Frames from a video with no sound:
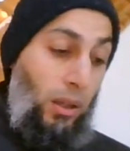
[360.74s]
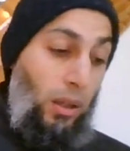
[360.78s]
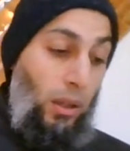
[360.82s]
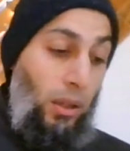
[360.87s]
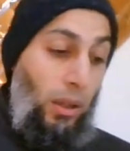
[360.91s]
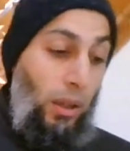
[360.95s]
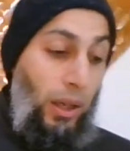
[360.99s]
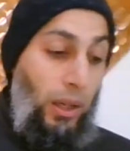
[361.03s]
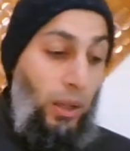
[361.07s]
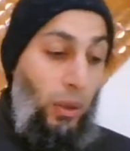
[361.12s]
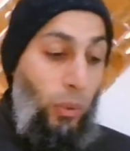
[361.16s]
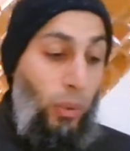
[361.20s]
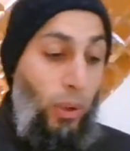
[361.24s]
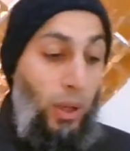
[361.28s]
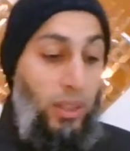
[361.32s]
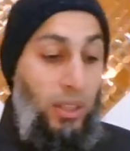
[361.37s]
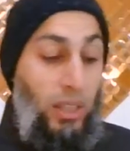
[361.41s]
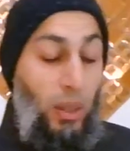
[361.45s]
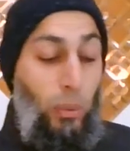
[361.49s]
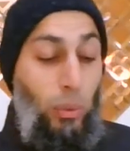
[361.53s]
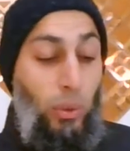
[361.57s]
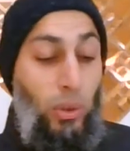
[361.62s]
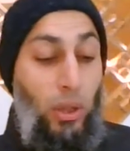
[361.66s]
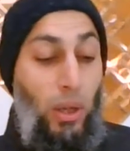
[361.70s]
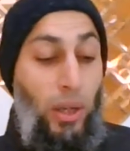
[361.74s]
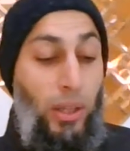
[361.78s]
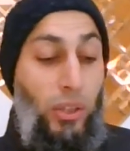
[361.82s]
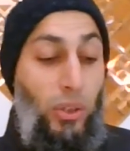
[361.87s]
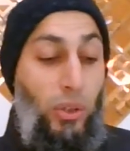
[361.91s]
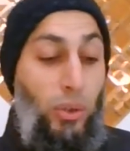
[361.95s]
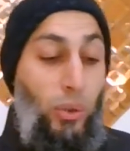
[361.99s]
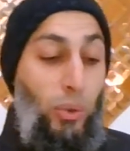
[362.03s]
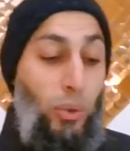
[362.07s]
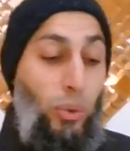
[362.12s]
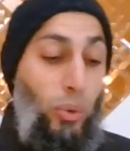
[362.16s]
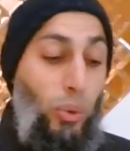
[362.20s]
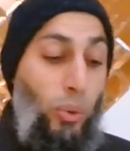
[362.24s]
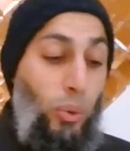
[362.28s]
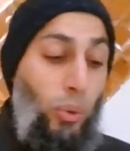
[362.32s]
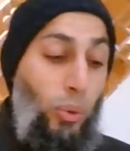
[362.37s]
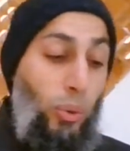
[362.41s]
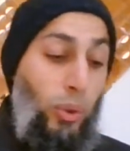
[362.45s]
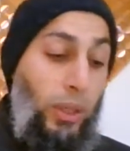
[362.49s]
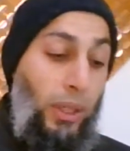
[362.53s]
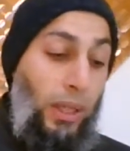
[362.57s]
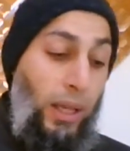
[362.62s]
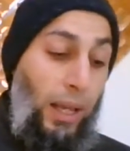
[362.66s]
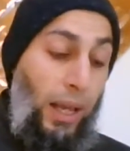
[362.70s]
Likewise, I would like you to
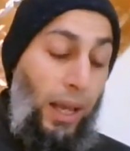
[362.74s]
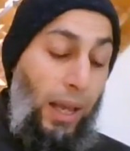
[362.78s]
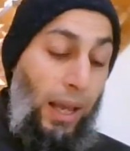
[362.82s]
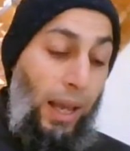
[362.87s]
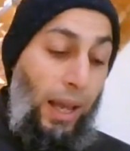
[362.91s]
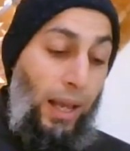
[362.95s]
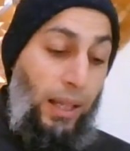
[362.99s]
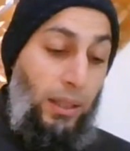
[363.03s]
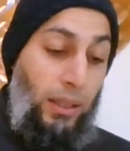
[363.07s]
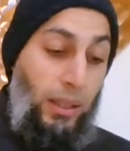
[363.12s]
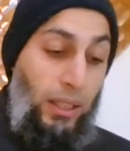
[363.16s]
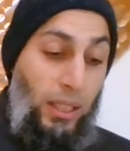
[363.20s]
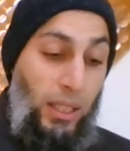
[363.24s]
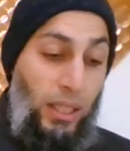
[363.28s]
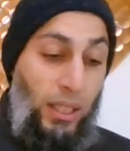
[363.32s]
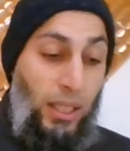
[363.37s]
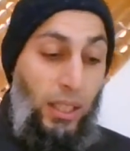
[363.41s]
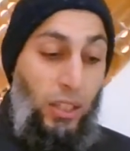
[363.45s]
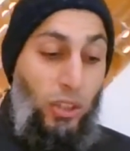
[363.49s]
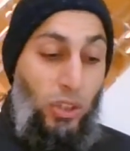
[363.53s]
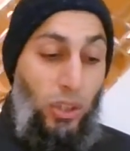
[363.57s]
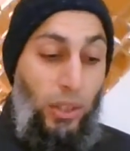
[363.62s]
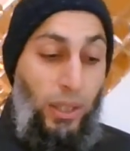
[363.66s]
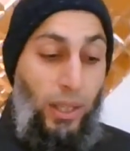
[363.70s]
look at each